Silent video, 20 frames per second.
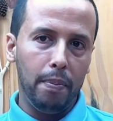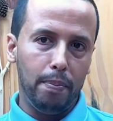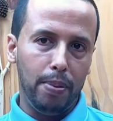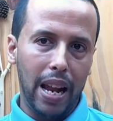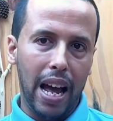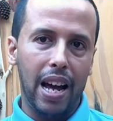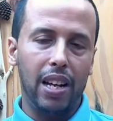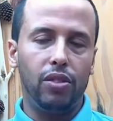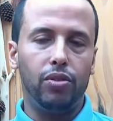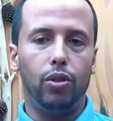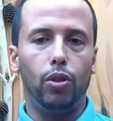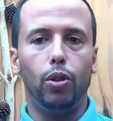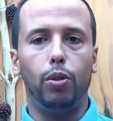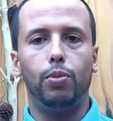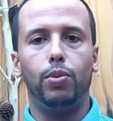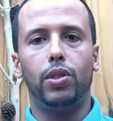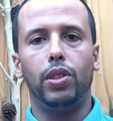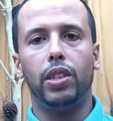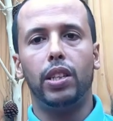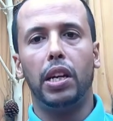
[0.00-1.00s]

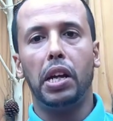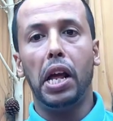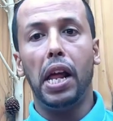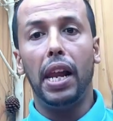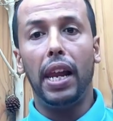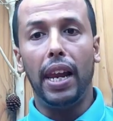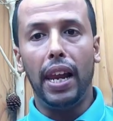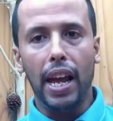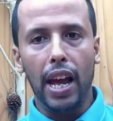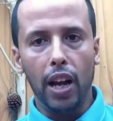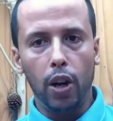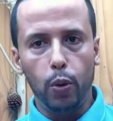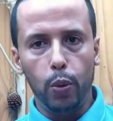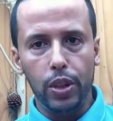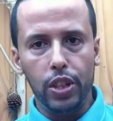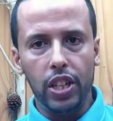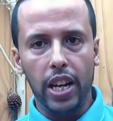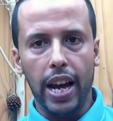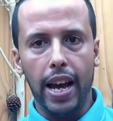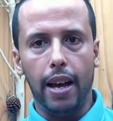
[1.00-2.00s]
platforms,
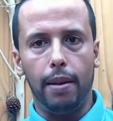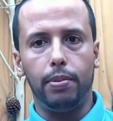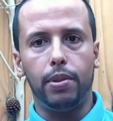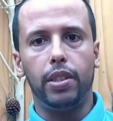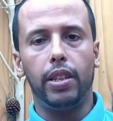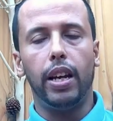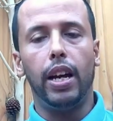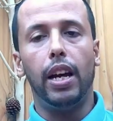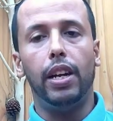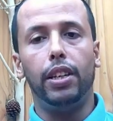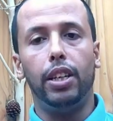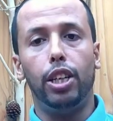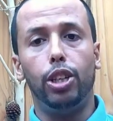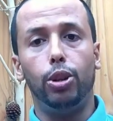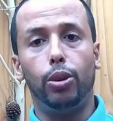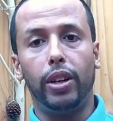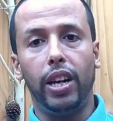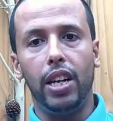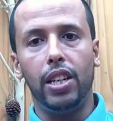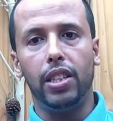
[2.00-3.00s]
language apps, and
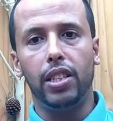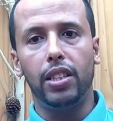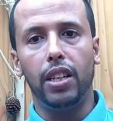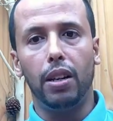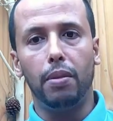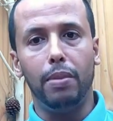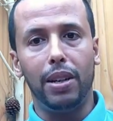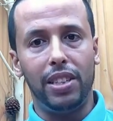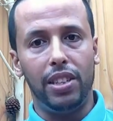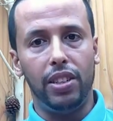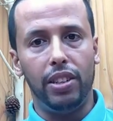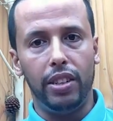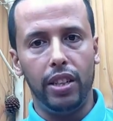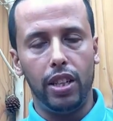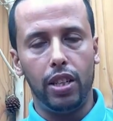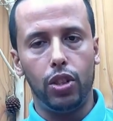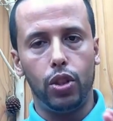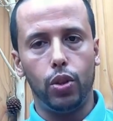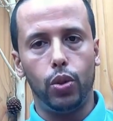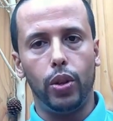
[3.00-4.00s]
educational
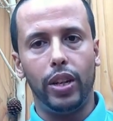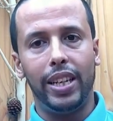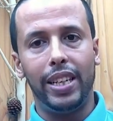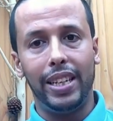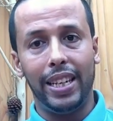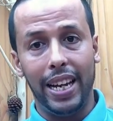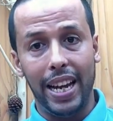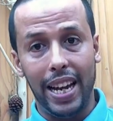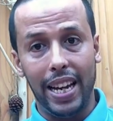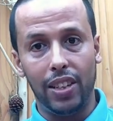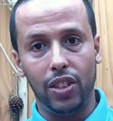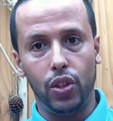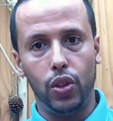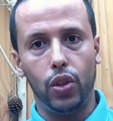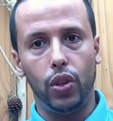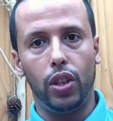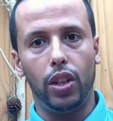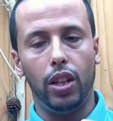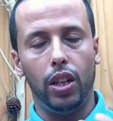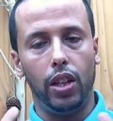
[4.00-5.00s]
materials to enhance
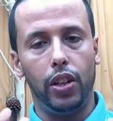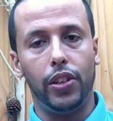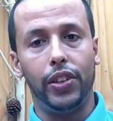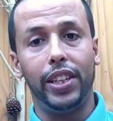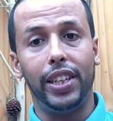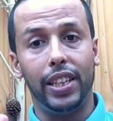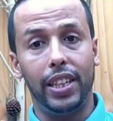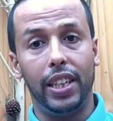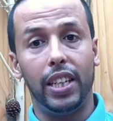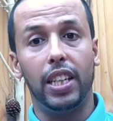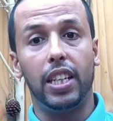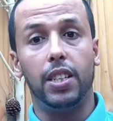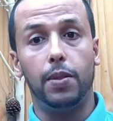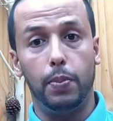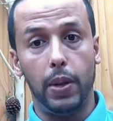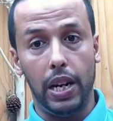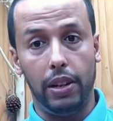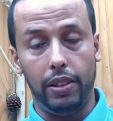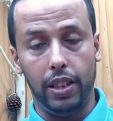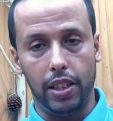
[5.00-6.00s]
your learning
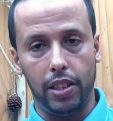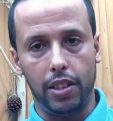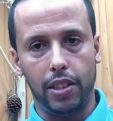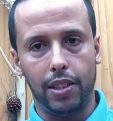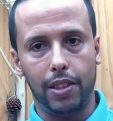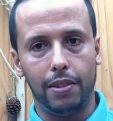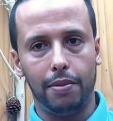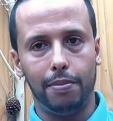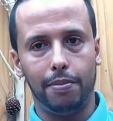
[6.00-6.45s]
experience.